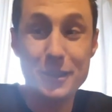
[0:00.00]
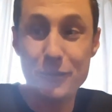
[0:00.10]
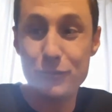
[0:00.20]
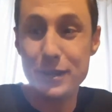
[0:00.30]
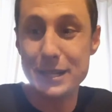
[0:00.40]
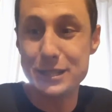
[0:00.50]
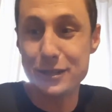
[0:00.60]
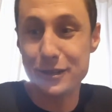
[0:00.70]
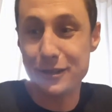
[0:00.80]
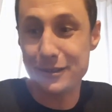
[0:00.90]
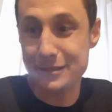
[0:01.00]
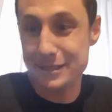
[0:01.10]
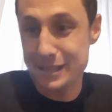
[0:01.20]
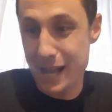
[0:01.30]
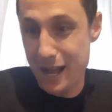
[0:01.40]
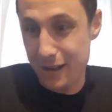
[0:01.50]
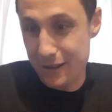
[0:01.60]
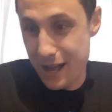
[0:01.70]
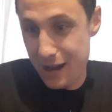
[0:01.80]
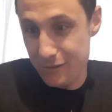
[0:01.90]
Original style
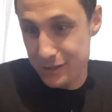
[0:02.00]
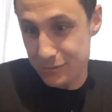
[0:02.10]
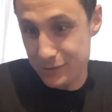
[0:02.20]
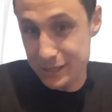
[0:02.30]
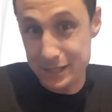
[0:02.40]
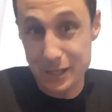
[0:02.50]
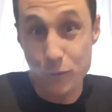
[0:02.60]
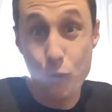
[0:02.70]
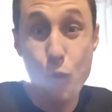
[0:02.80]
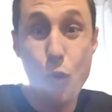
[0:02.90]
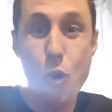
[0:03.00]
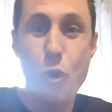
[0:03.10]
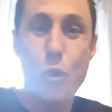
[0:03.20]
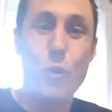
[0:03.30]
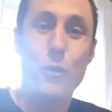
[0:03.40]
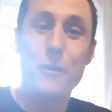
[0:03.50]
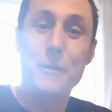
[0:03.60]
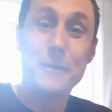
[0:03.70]
Irish whiskey. Woo!